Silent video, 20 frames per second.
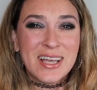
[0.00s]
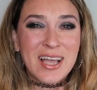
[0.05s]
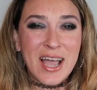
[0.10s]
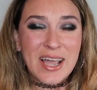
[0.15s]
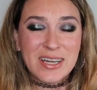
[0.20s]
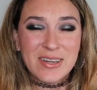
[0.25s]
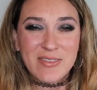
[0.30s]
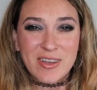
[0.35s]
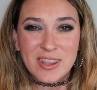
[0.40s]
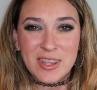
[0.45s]

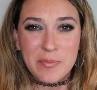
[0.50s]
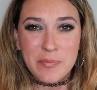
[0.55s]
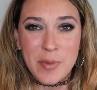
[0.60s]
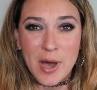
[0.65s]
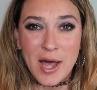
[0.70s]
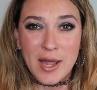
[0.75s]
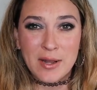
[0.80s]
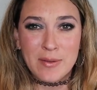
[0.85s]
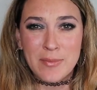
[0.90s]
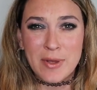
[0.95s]
kind of at the
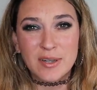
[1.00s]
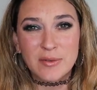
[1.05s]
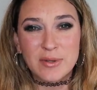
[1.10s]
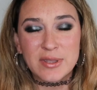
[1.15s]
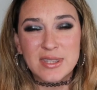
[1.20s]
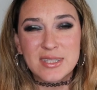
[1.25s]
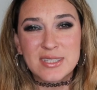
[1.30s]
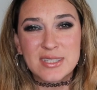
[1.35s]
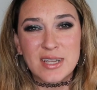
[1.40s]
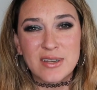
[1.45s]
bottom with
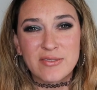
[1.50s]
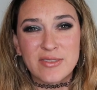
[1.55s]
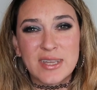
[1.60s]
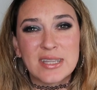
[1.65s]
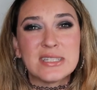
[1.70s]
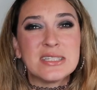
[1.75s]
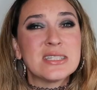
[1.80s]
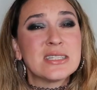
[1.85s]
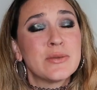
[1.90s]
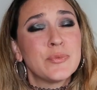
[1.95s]
the stuff
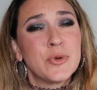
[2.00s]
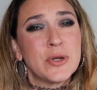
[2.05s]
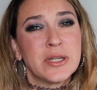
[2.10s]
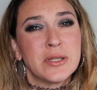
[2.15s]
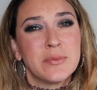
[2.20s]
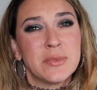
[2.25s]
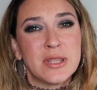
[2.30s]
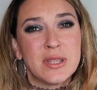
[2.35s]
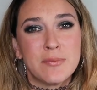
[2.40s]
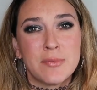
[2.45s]
that
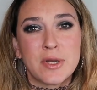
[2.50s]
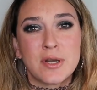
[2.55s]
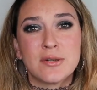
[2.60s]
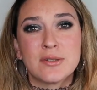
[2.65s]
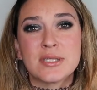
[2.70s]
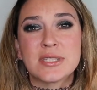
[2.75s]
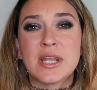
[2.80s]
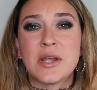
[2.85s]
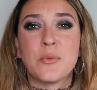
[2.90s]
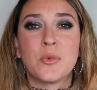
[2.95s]
disappointed me the
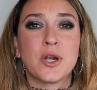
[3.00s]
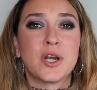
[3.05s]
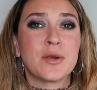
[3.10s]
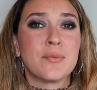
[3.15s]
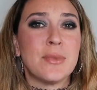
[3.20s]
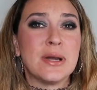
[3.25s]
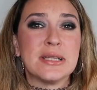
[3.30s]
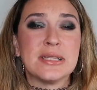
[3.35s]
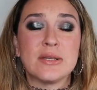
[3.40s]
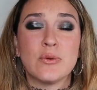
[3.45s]
most and work
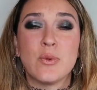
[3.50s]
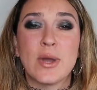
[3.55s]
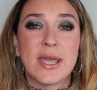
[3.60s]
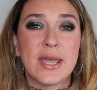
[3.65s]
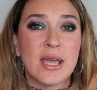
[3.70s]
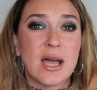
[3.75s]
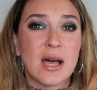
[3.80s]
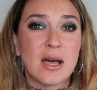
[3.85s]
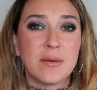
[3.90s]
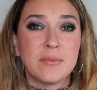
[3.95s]
my
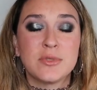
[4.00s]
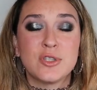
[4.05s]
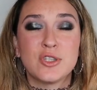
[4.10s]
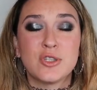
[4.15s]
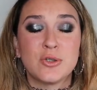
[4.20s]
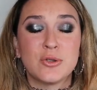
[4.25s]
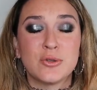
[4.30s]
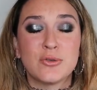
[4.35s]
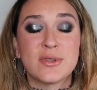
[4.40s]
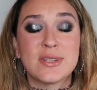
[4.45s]
way up
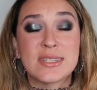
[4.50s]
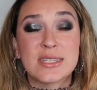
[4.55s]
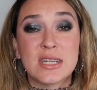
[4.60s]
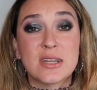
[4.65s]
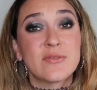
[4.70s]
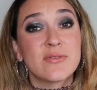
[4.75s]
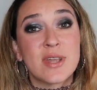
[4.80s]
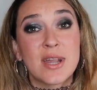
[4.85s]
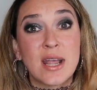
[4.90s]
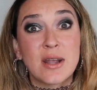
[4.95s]
to the
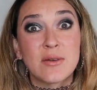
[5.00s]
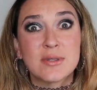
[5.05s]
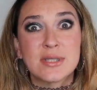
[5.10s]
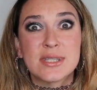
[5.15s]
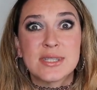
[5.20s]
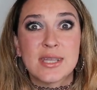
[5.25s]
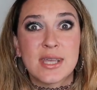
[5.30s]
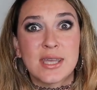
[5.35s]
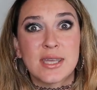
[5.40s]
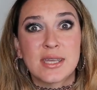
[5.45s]
stuff that I would
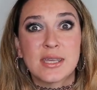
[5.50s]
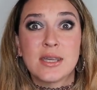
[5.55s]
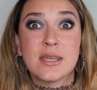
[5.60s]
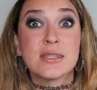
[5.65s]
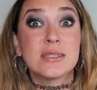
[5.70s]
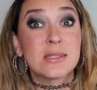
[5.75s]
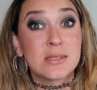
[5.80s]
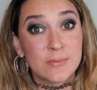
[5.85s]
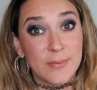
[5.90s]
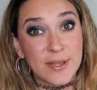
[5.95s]
say
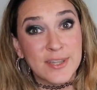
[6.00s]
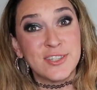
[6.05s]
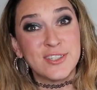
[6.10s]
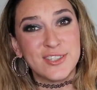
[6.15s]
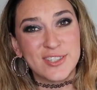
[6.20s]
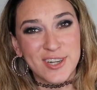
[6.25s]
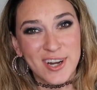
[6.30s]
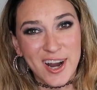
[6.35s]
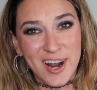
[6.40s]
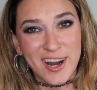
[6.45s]

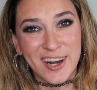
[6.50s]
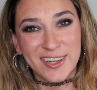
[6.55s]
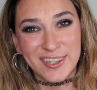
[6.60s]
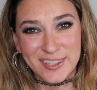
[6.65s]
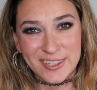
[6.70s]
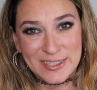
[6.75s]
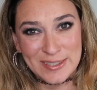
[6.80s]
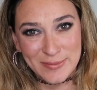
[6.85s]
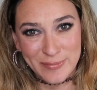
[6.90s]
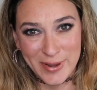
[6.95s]
spend your
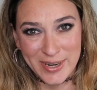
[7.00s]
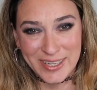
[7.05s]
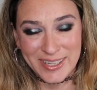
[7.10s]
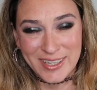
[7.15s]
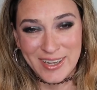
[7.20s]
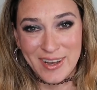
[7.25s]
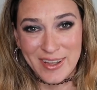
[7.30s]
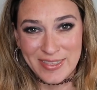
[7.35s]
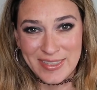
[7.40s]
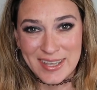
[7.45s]
hard-earned money
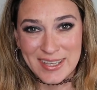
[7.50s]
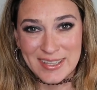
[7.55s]
on